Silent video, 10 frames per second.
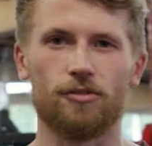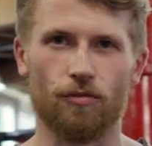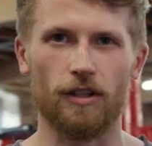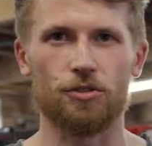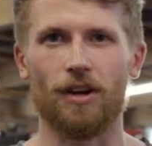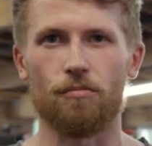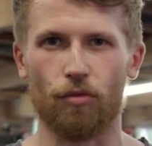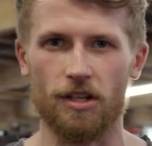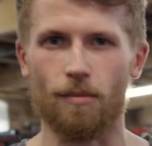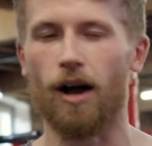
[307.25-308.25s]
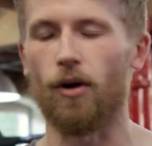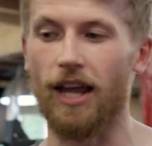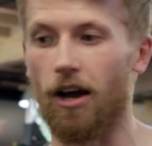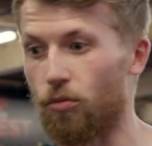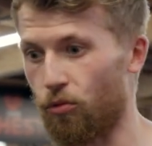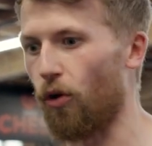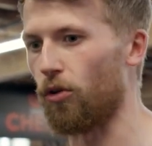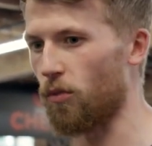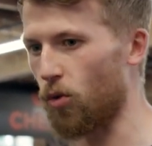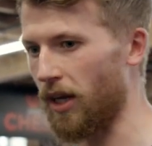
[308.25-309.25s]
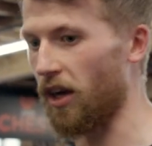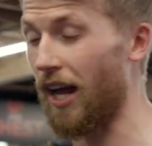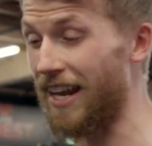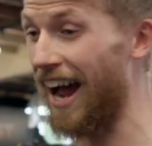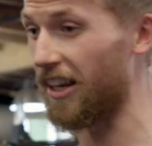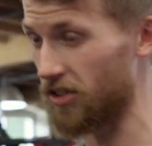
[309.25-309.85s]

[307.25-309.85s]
to really try and bring them out and help grow them quicker. And it has,